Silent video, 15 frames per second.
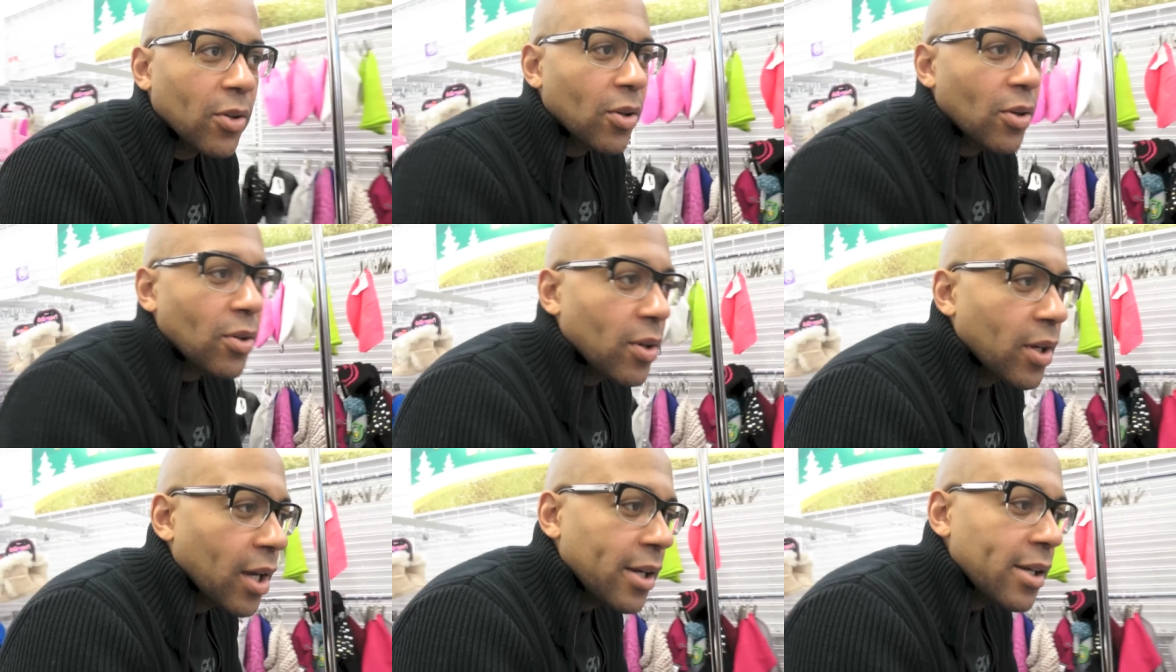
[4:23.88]
you know
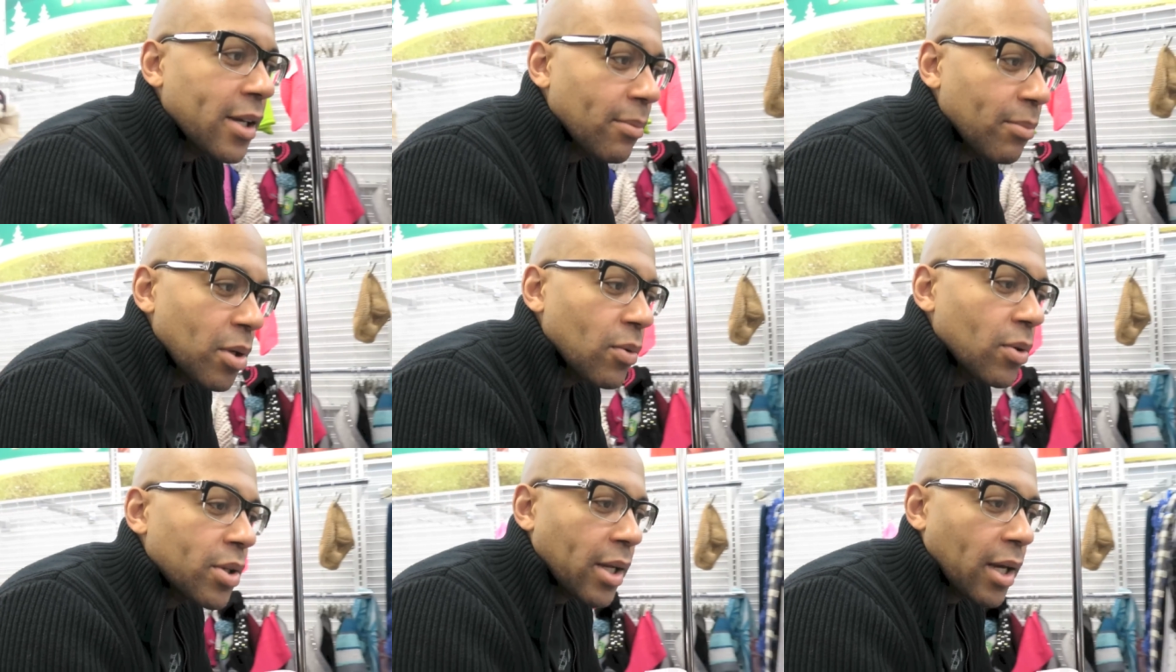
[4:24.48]
you can't get
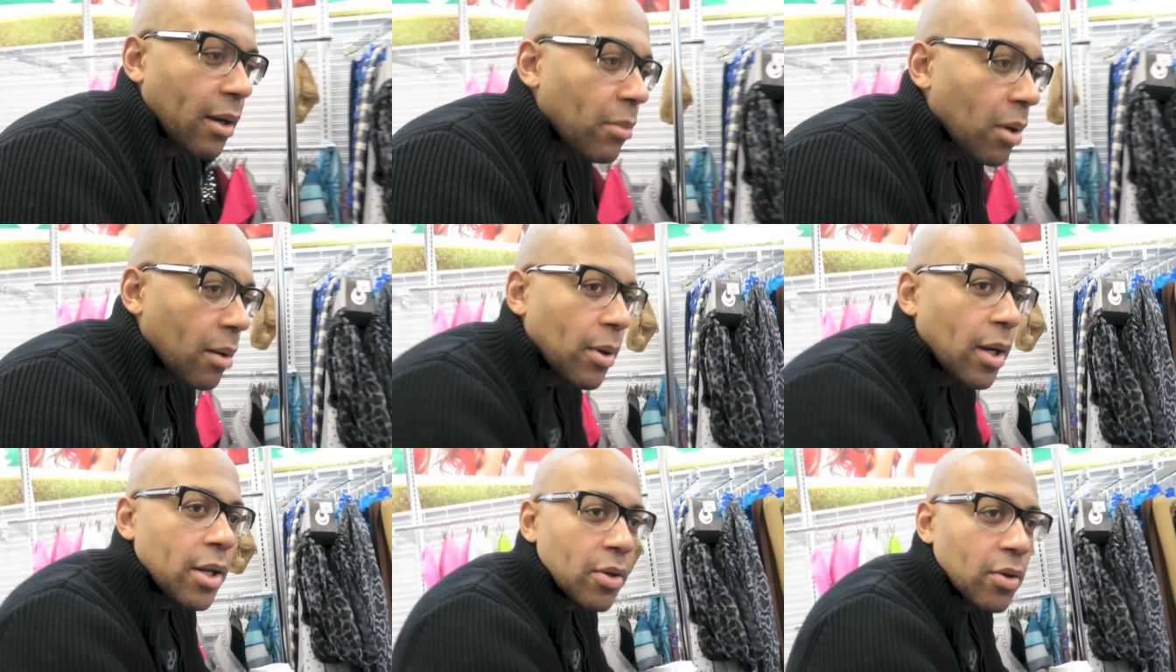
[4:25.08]
me with that,
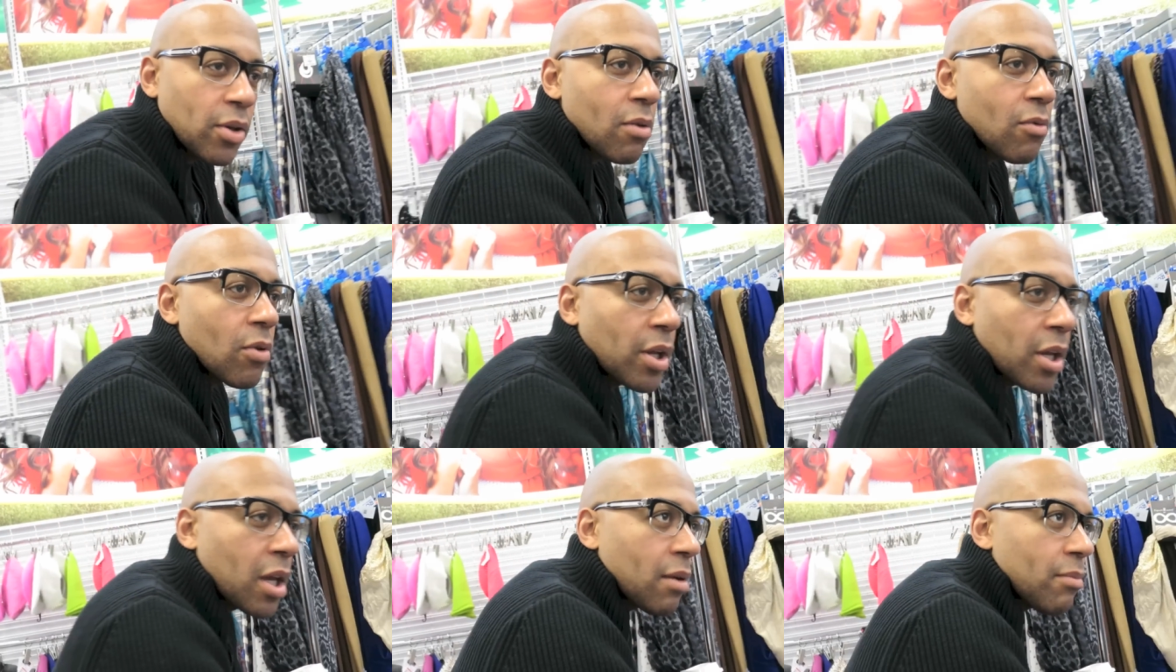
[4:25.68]
Mama. I know you're
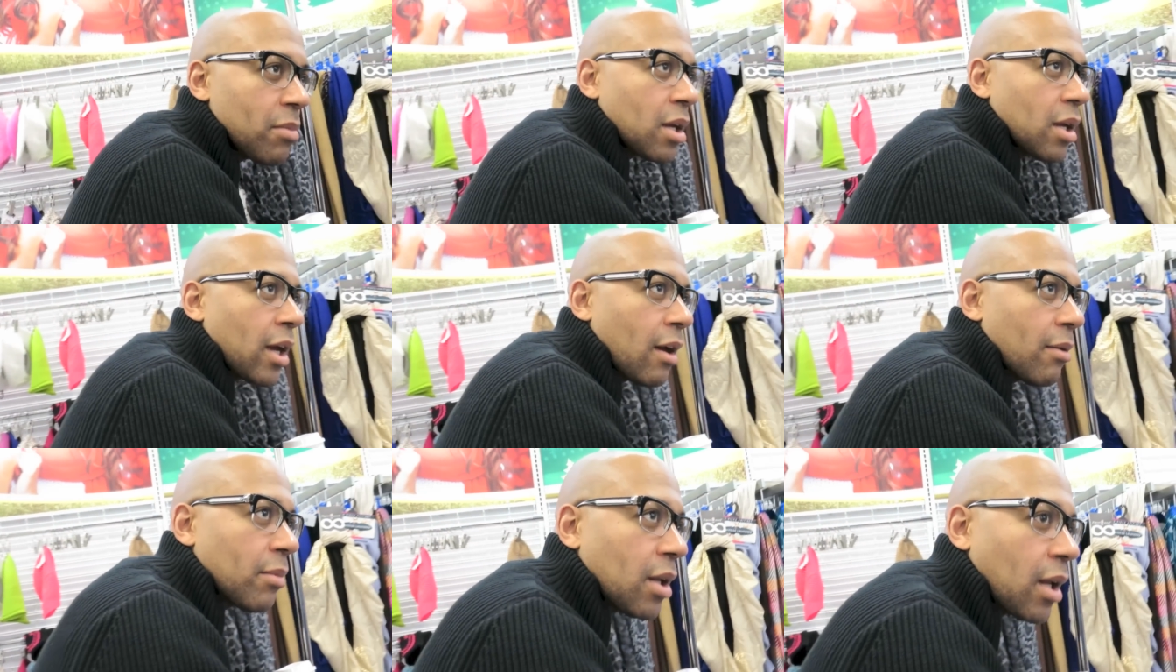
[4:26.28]
gonna get me and
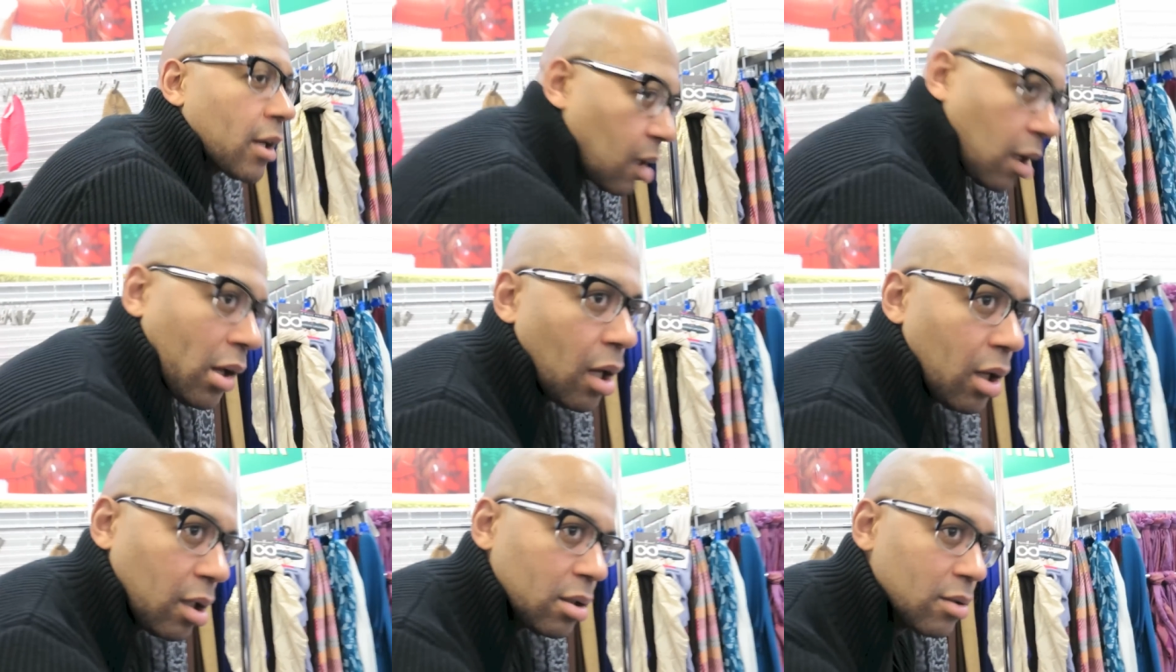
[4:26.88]
have me like,
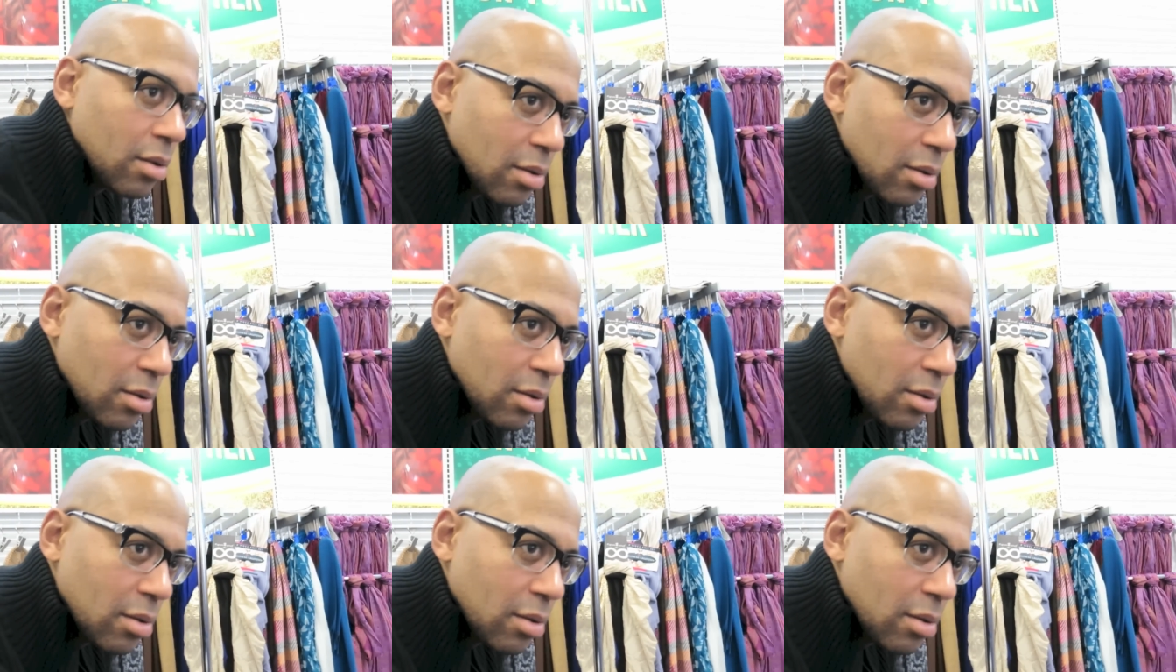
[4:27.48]
oh.